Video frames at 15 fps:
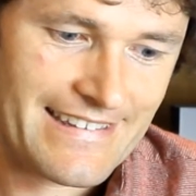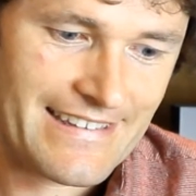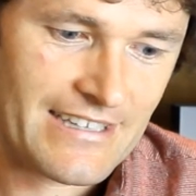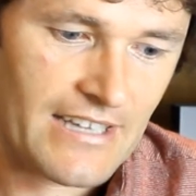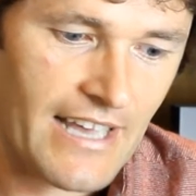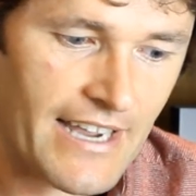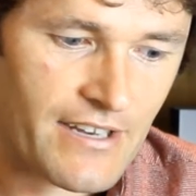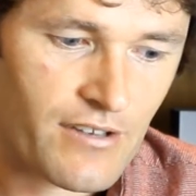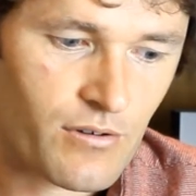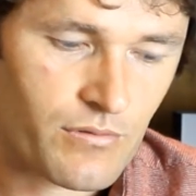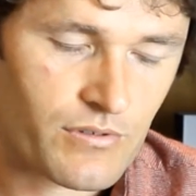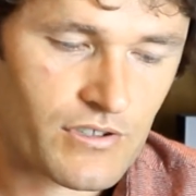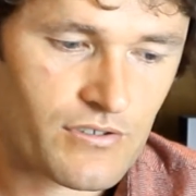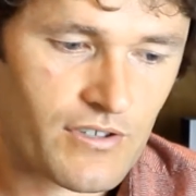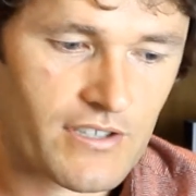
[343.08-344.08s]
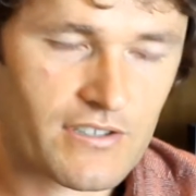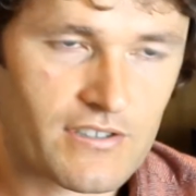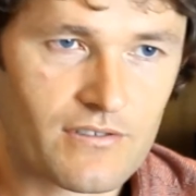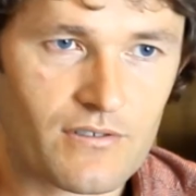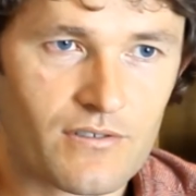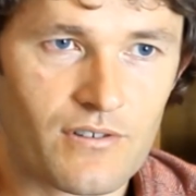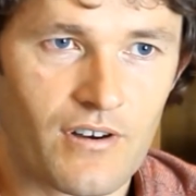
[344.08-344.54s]
the lady who was dressed
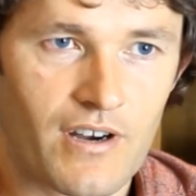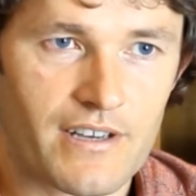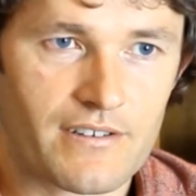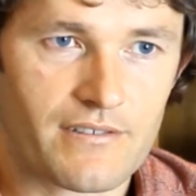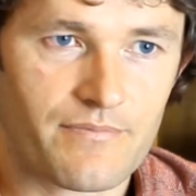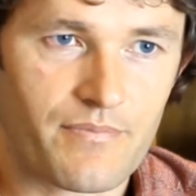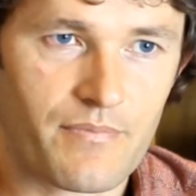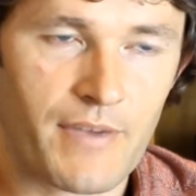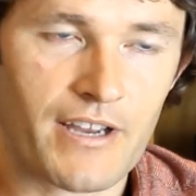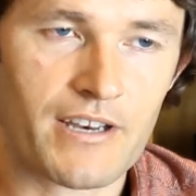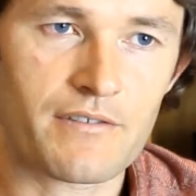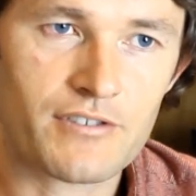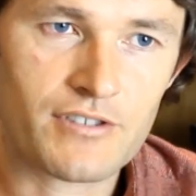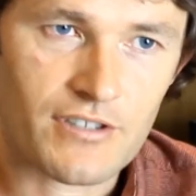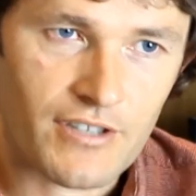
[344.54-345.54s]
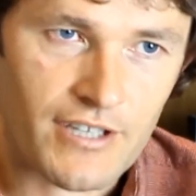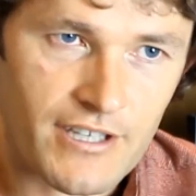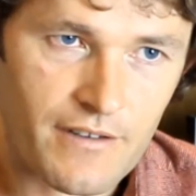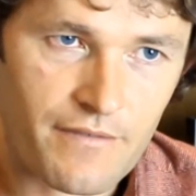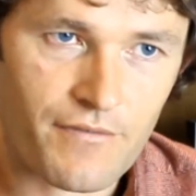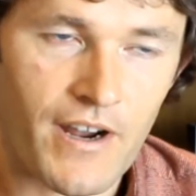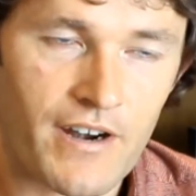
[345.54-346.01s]
quite magnificently in the
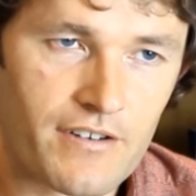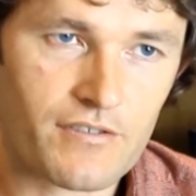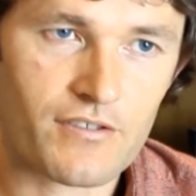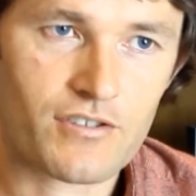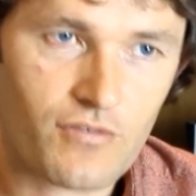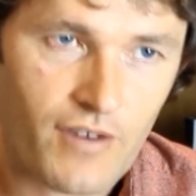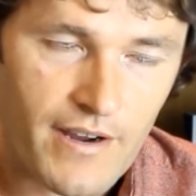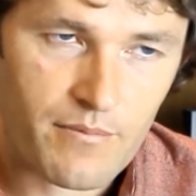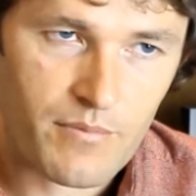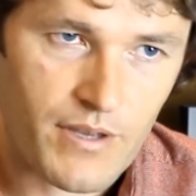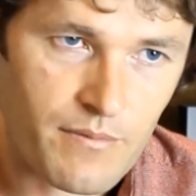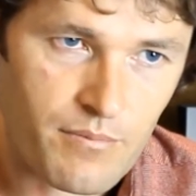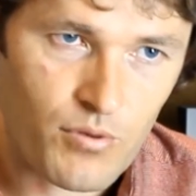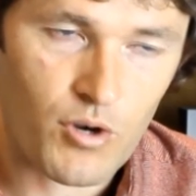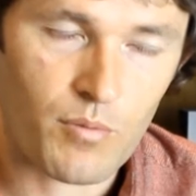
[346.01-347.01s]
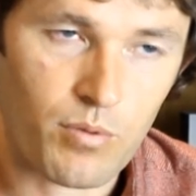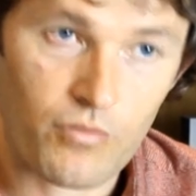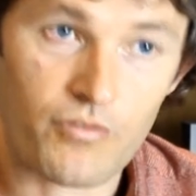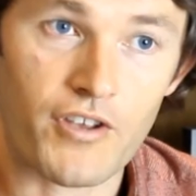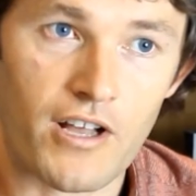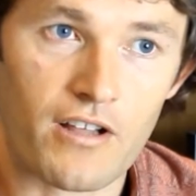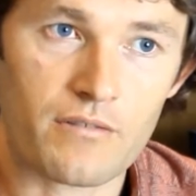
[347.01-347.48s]
front in this great big purple
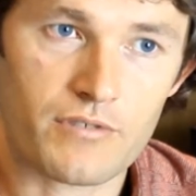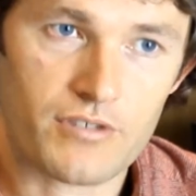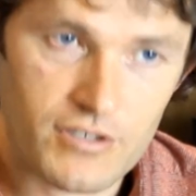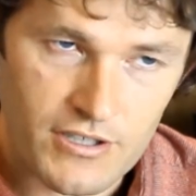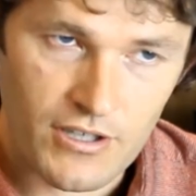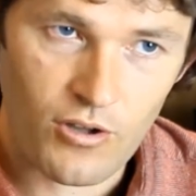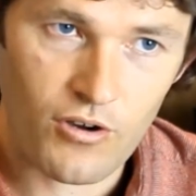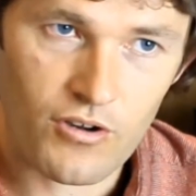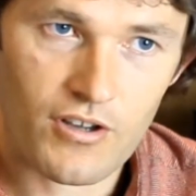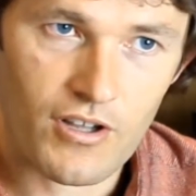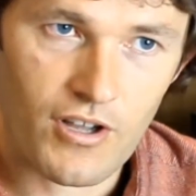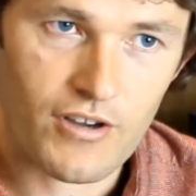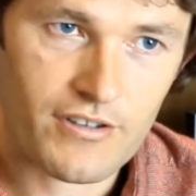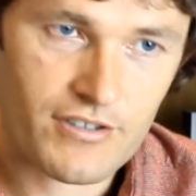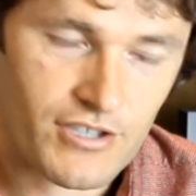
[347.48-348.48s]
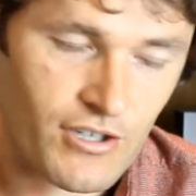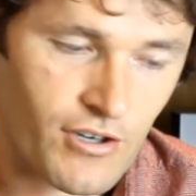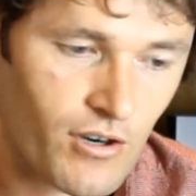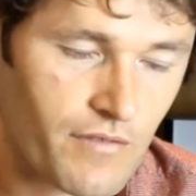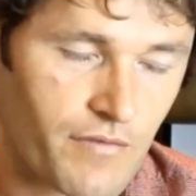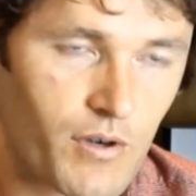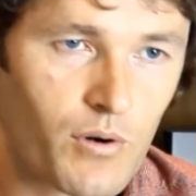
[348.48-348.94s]
dell, which is a long cloak. She got
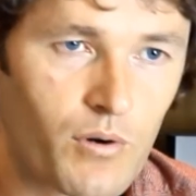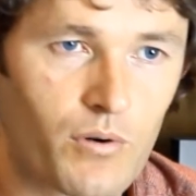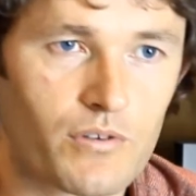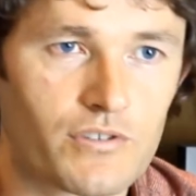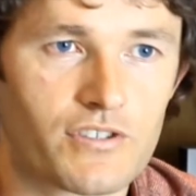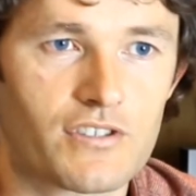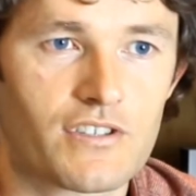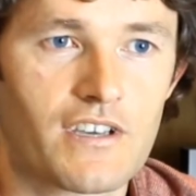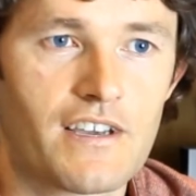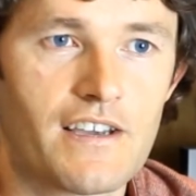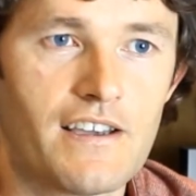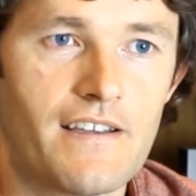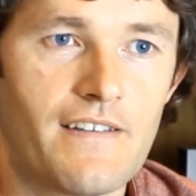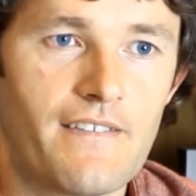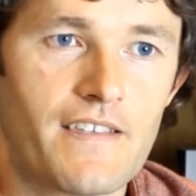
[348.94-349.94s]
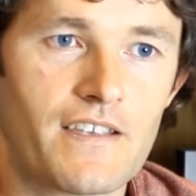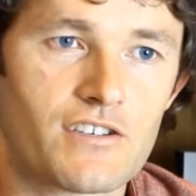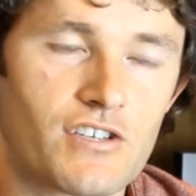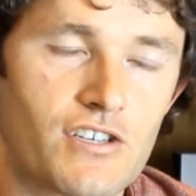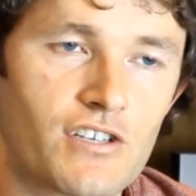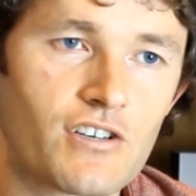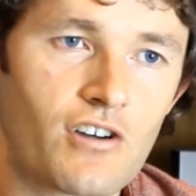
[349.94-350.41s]
off her horse,
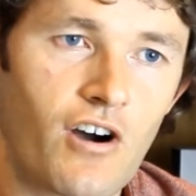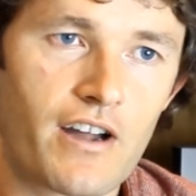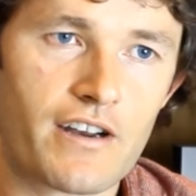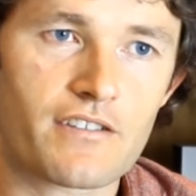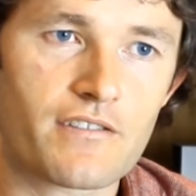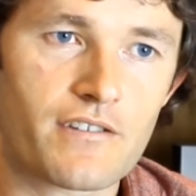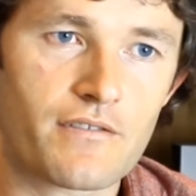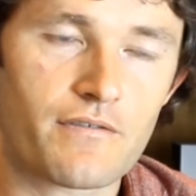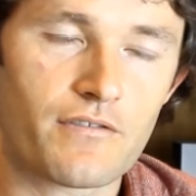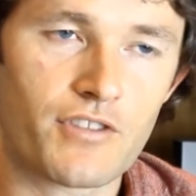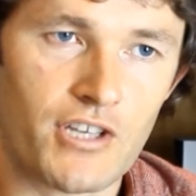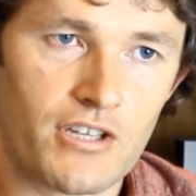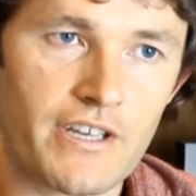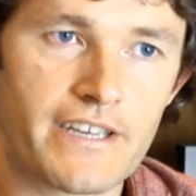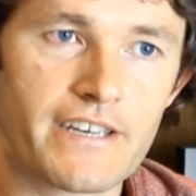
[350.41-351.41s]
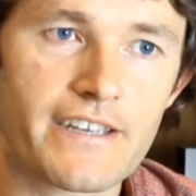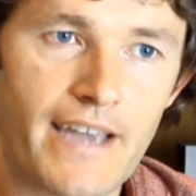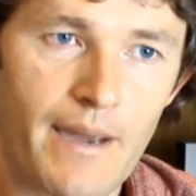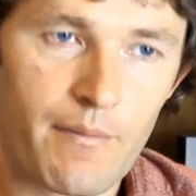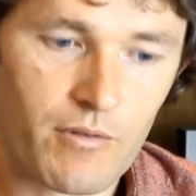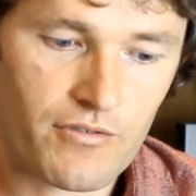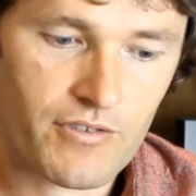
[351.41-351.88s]
she guided the lead
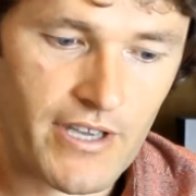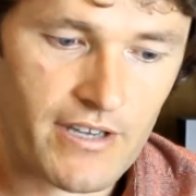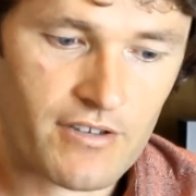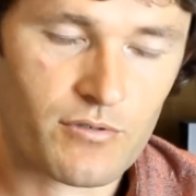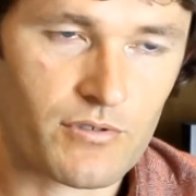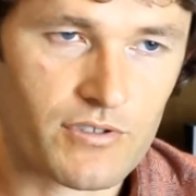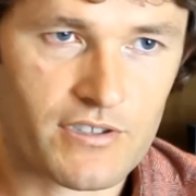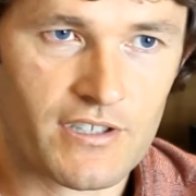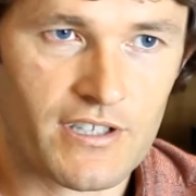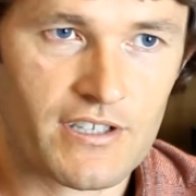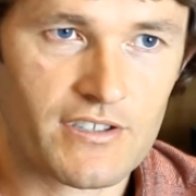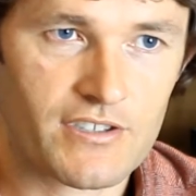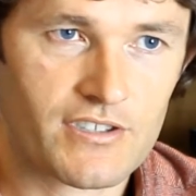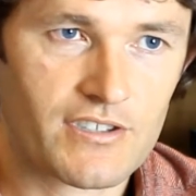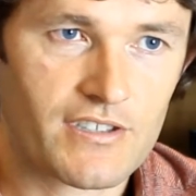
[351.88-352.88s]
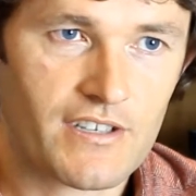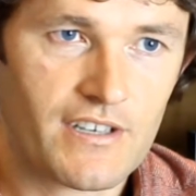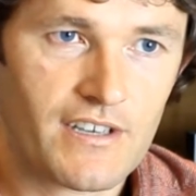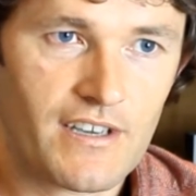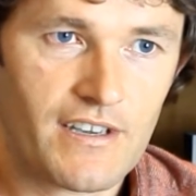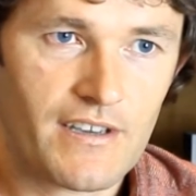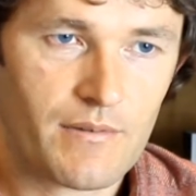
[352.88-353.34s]
camel down to its knees,
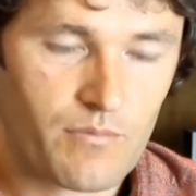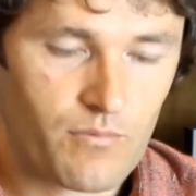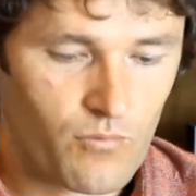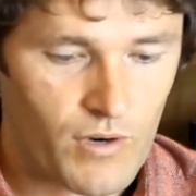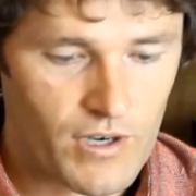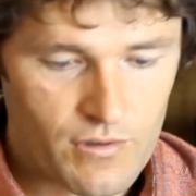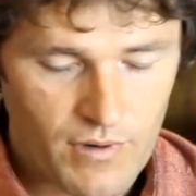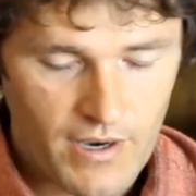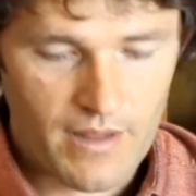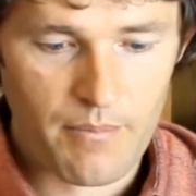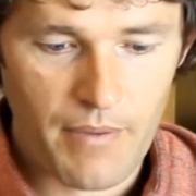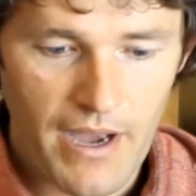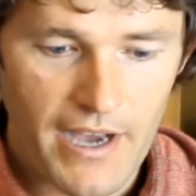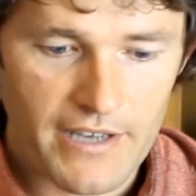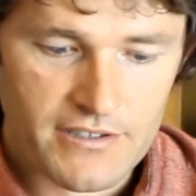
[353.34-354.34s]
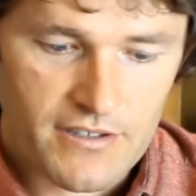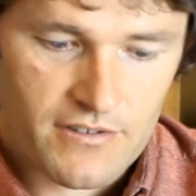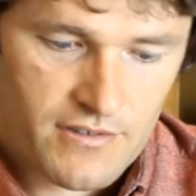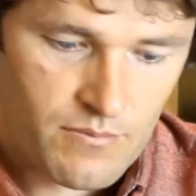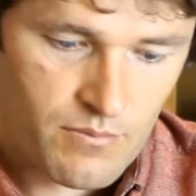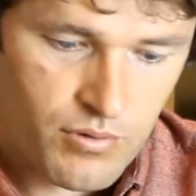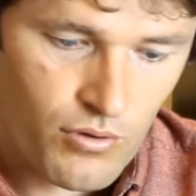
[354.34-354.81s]
went to one of the baskets
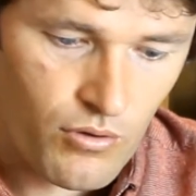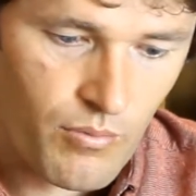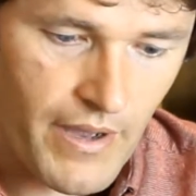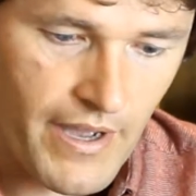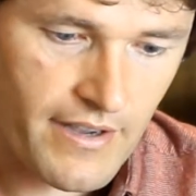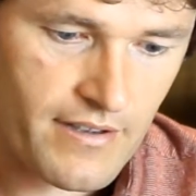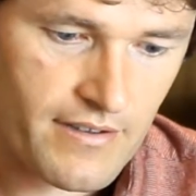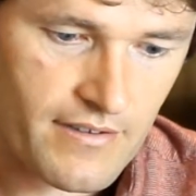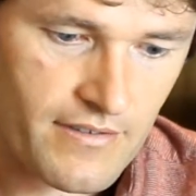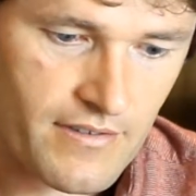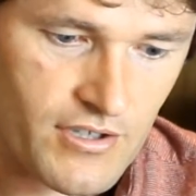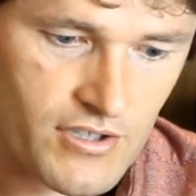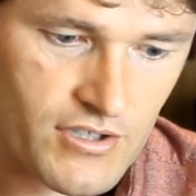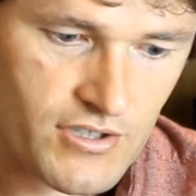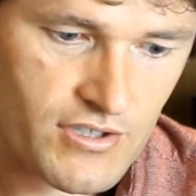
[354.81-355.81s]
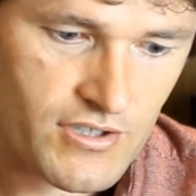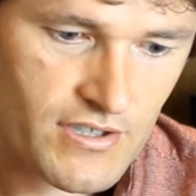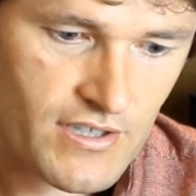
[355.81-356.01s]
and pulled back this